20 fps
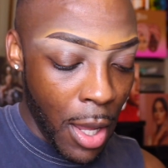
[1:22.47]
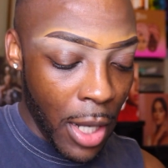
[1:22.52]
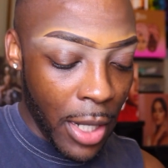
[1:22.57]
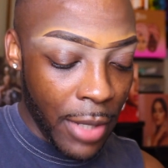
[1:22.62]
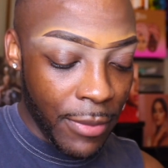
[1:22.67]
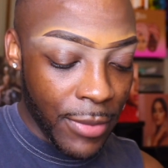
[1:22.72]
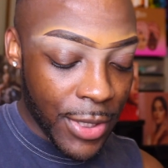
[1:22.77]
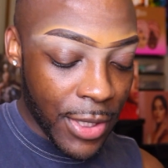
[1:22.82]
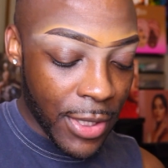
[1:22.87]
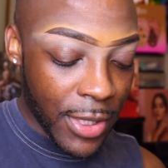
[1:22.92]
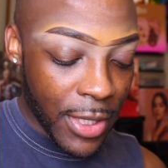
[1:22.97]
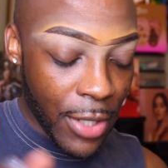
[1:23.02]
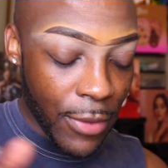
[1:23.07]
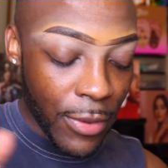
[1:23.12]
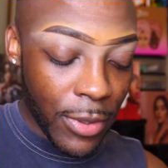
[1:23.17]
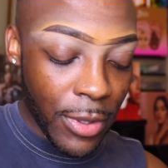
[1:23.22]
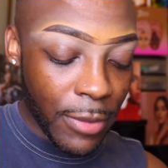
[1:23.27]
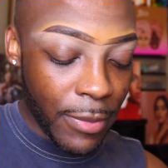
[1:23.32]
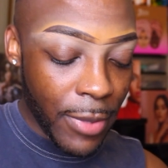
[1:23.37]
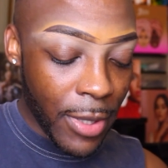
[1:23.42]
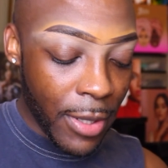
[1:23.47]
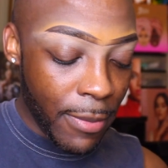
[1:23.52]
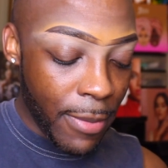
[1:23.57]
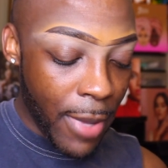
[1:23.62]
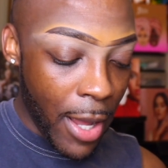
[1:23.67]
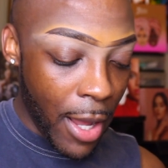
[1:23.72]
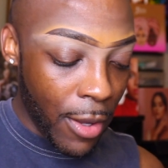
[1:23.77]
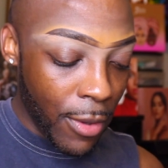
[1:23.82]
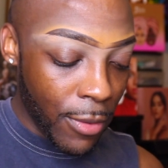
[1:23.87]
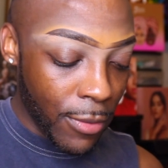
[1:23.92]
Let me just tell you a little bit
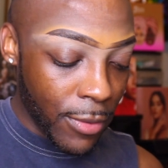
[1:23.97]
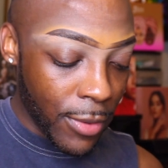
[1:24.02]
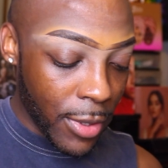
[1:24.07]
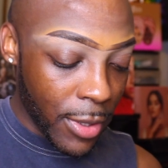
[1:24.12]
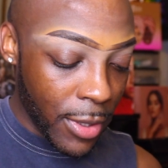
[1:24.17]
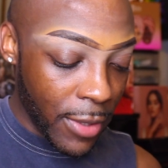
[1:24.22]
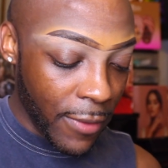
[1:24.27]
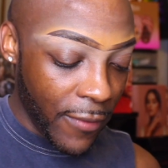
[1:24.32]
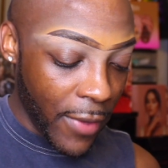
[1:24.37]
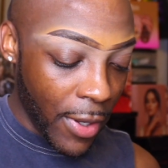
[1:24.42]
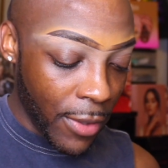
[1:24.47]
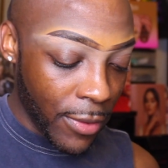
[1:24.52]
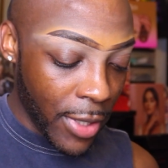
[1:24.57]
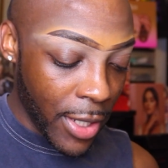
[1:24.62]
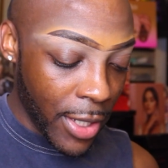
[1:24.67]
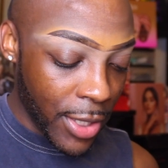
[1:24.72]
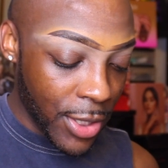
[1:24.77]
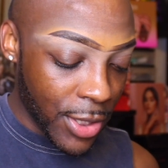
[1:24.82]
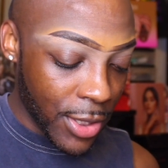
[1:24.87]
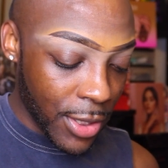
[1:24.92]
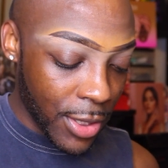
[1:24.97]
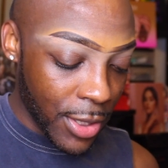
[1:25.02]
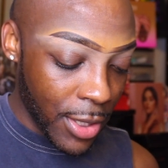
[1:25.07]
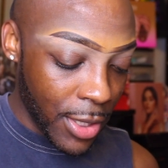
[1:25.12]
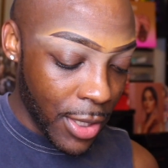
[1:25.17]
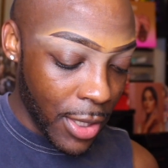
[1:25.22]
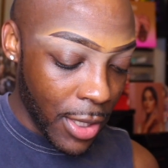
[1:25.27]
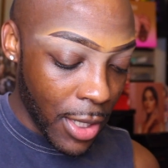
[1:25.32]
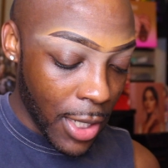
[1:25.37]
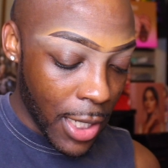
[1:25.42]
about the foundation.